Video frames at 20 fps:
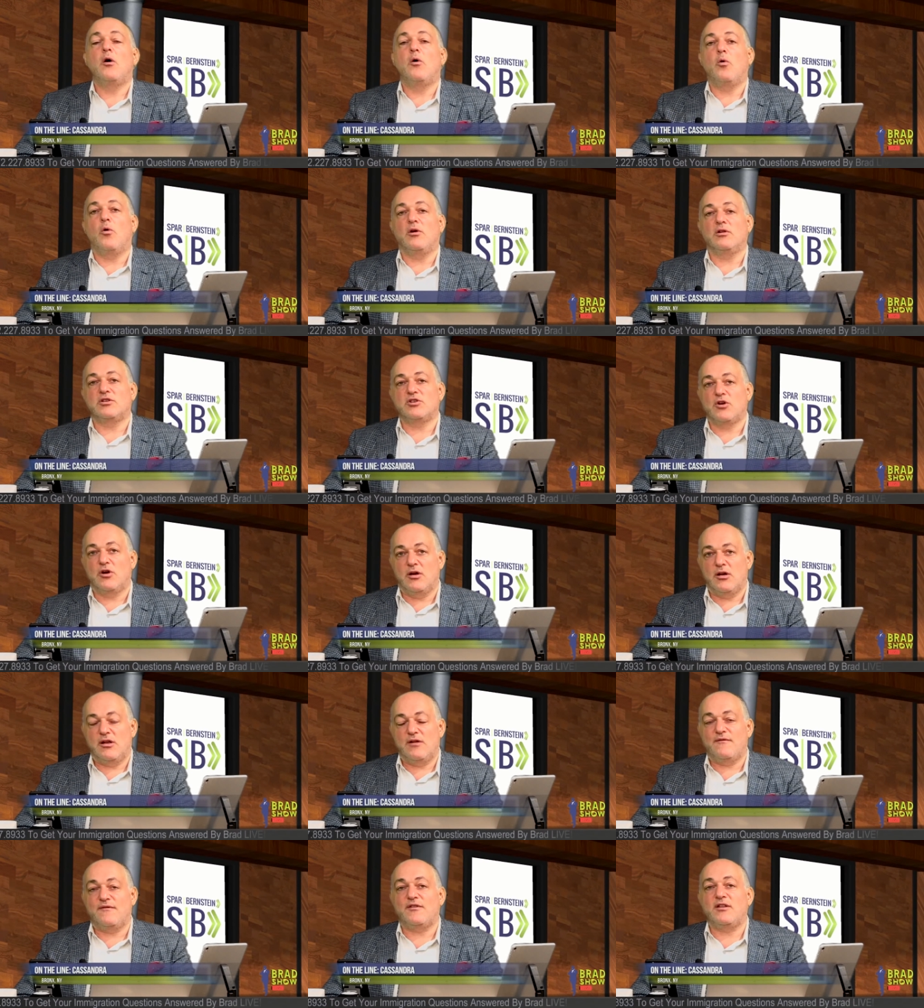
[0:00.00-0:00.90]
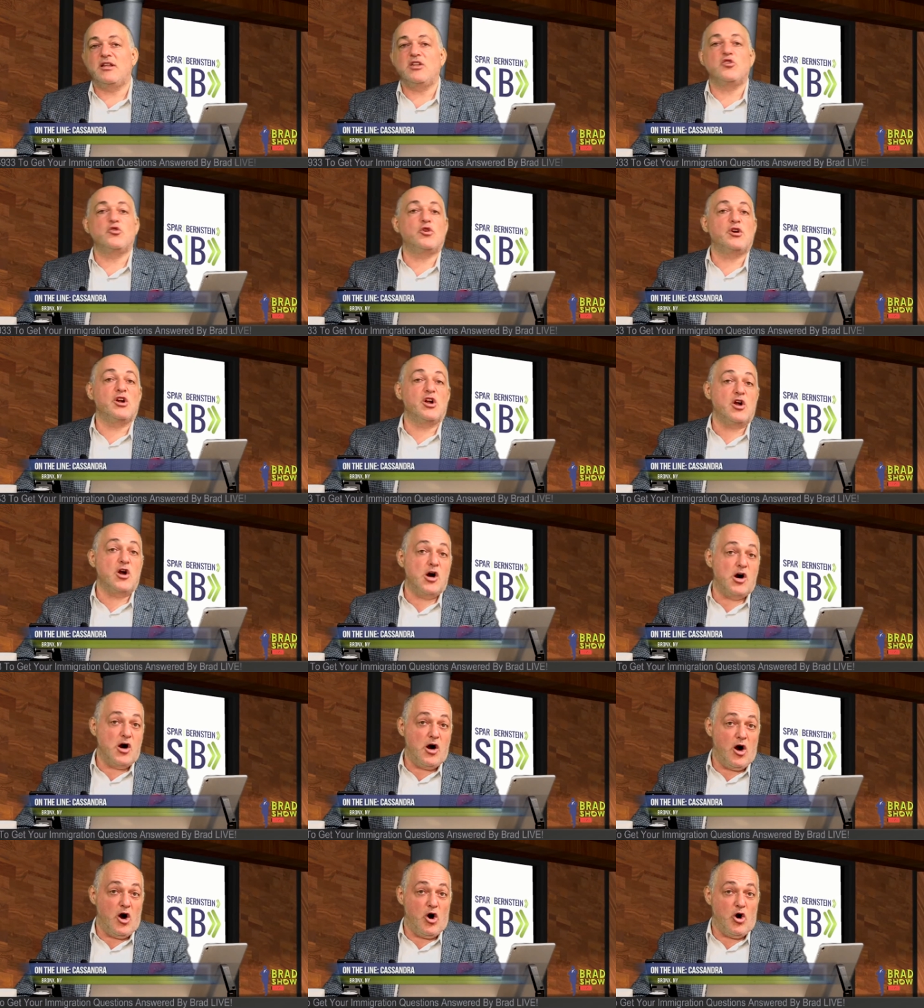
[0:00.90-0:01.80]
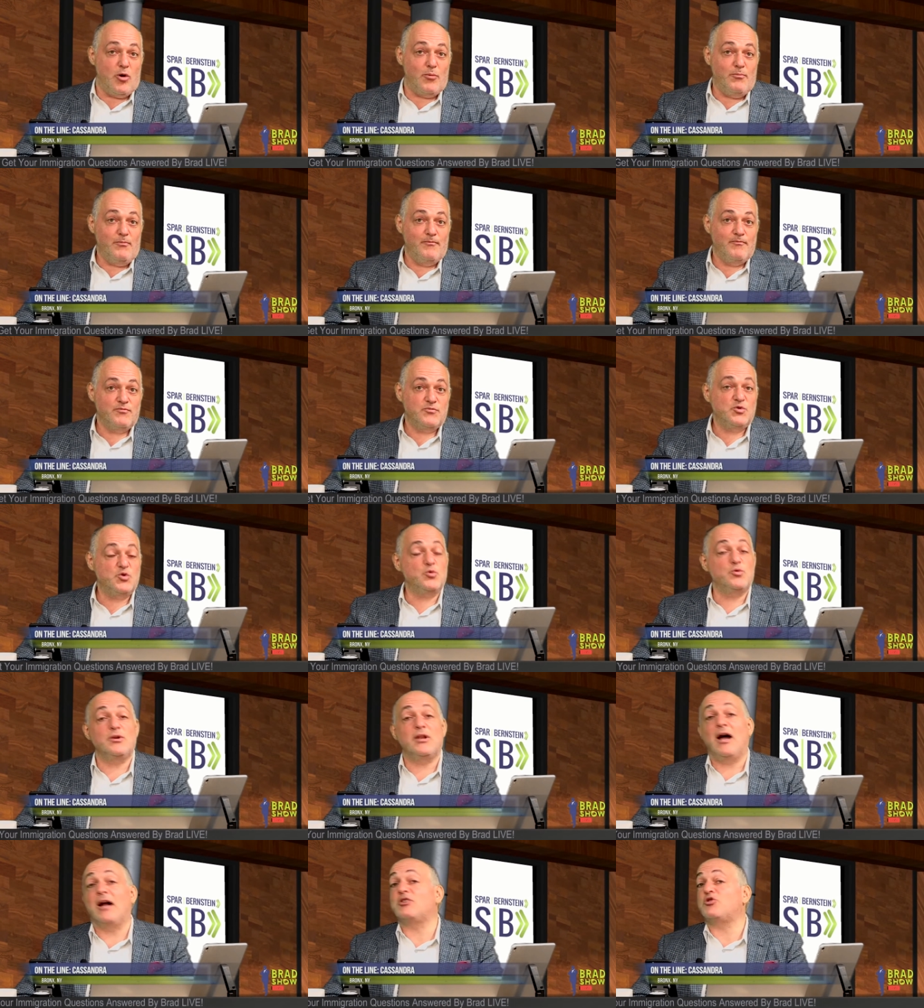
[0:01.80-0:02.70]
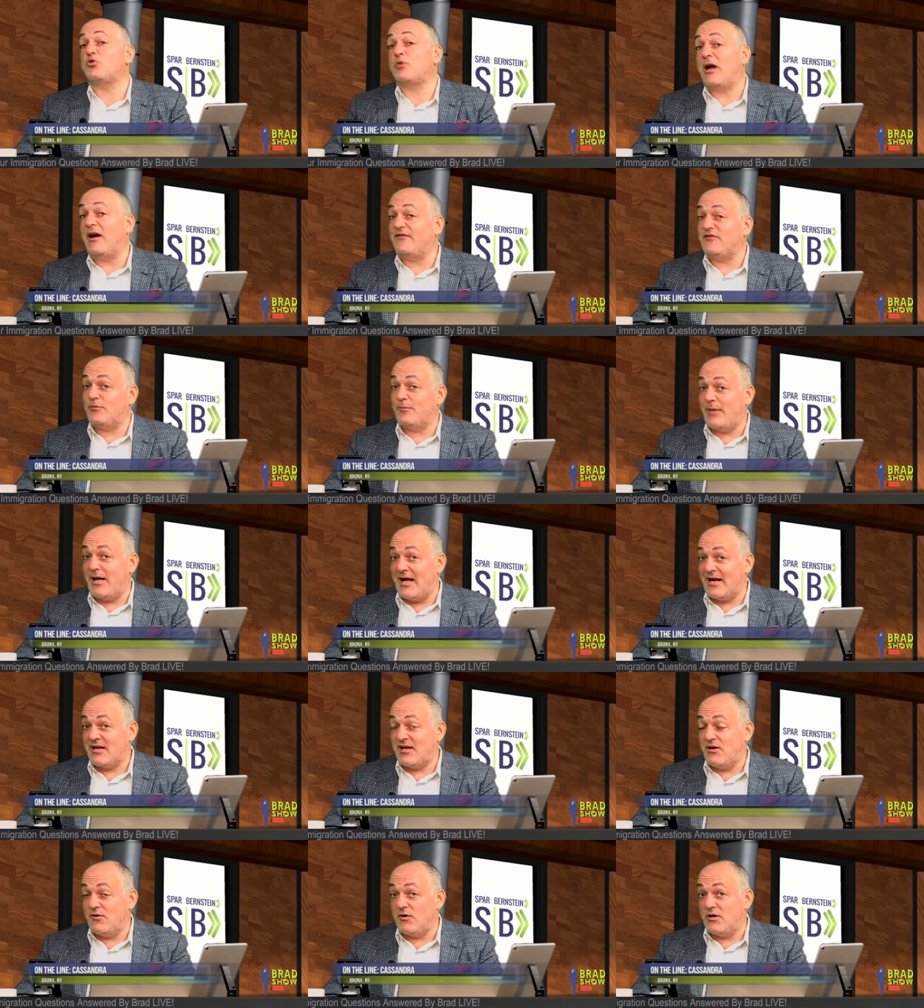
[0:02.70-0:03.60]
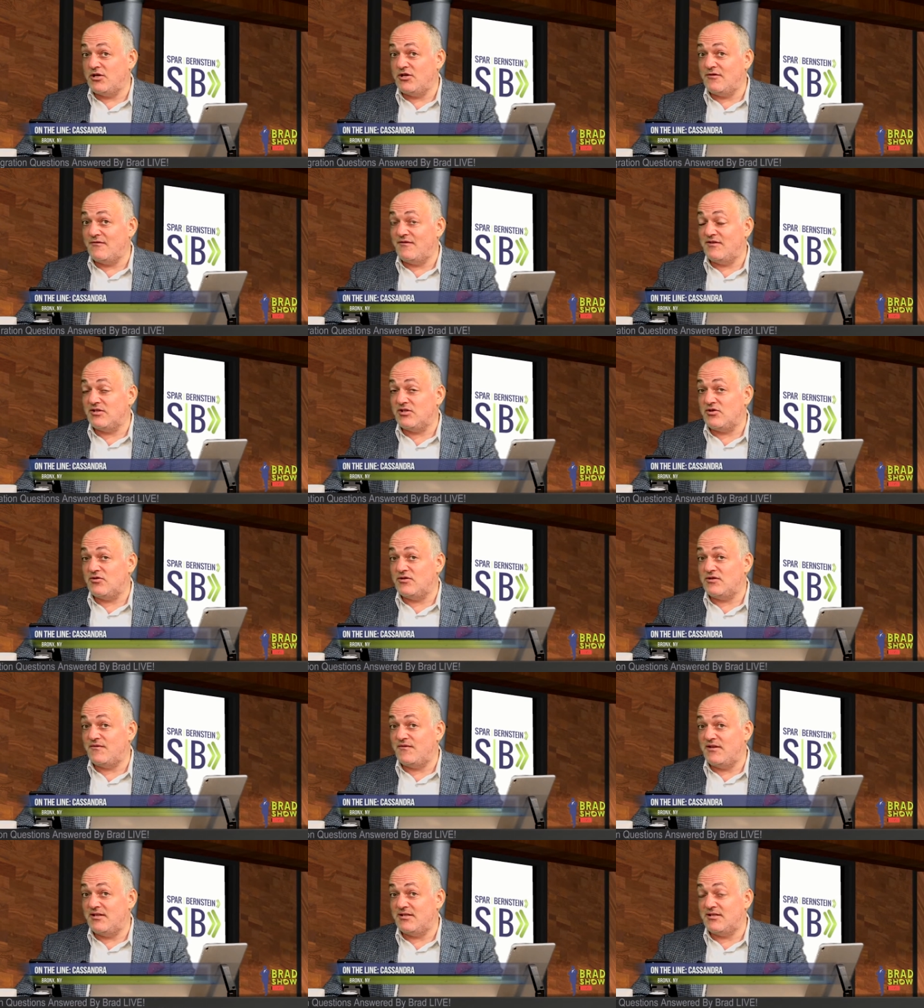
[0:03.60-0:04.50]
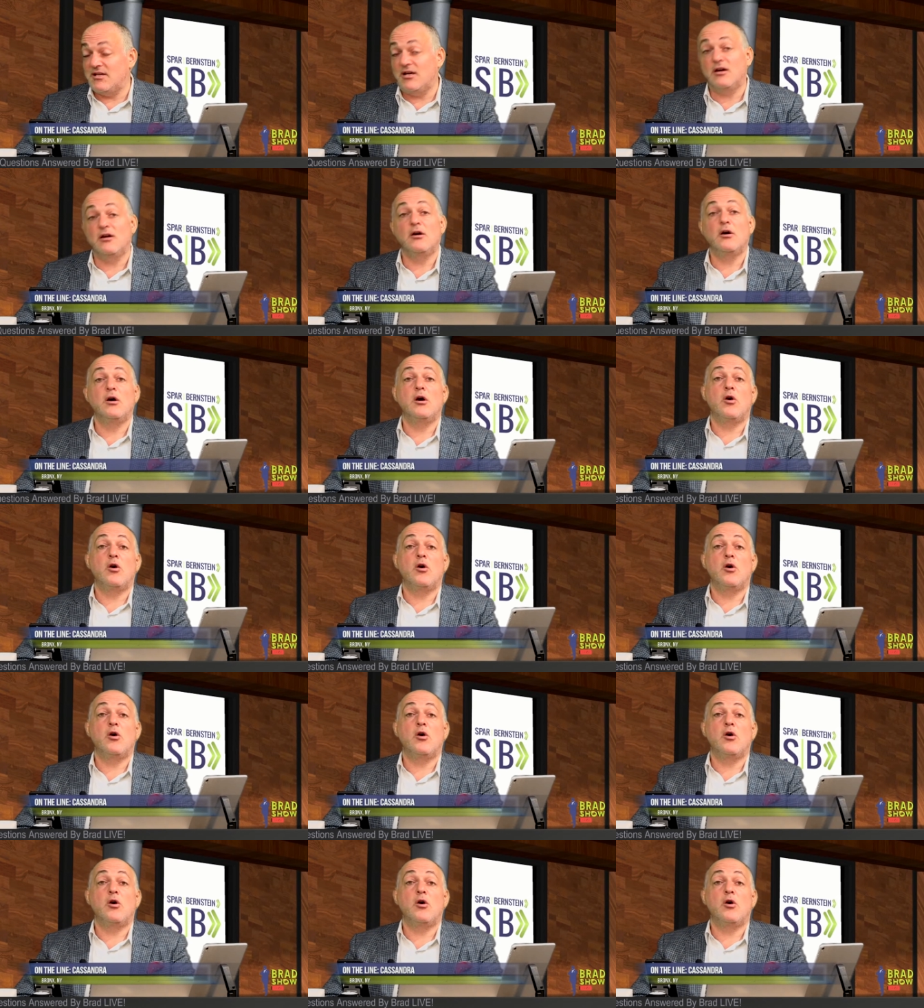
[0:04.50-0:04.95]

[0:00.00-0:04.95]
Alternatively, you can go home, do not travel back here on your visitor's visa,